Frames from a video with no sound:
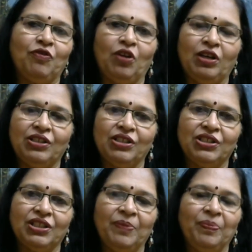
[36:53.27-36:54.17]
for
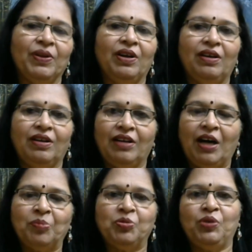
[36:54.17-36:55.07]
literature
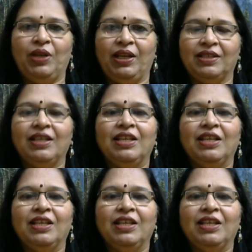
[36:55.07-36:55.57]
up to date.